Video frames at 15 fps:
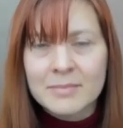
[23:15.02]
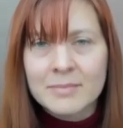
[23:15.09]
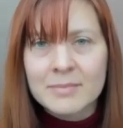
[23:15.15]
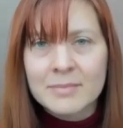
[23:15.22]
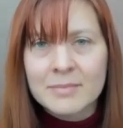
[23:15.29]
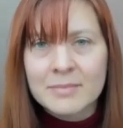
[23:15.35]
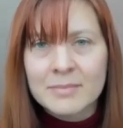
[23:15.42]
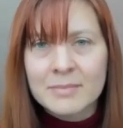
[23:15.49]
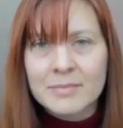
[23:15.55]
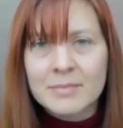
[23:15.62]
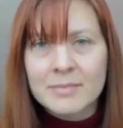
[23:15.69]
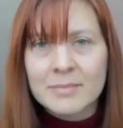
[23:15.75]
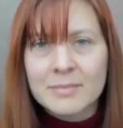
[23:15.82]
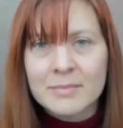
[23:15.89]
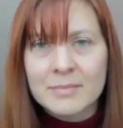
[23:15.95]

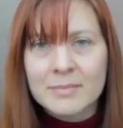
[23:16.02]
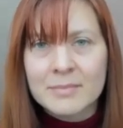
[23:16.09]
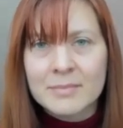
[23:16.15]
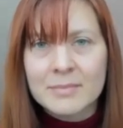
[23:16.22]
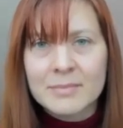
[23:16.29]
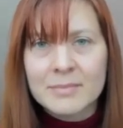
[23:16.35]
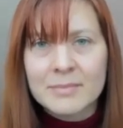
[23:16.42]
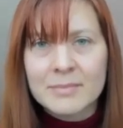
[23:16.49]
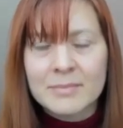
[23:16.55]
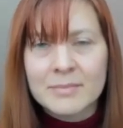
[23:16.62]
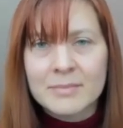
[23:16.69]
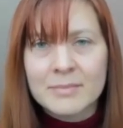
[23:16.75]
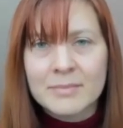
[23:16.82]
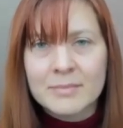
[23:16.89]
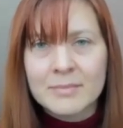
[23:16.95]

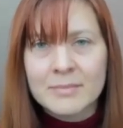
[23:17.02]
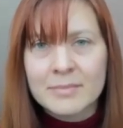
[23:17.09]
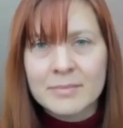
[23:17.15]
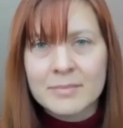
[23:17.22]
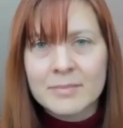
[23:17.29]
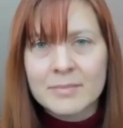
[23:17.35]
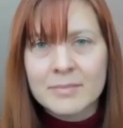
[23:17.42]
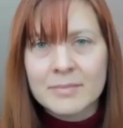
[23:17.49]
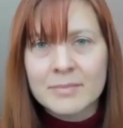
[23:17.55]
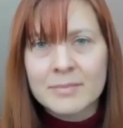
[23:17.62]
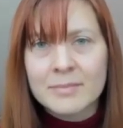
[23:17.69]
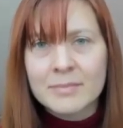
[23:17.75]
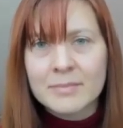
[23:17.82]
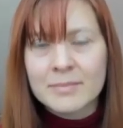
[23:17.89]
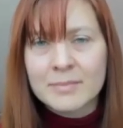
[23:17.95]

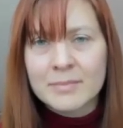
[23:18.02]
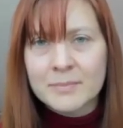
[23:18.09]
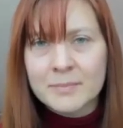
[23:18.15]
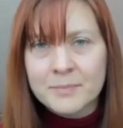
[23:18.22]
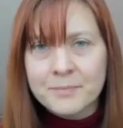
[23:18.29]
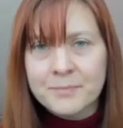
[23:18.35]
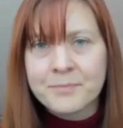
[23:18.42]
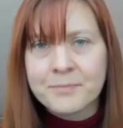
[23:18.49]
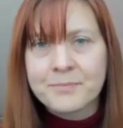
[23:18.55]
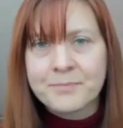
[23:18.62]
This person isn't speaking.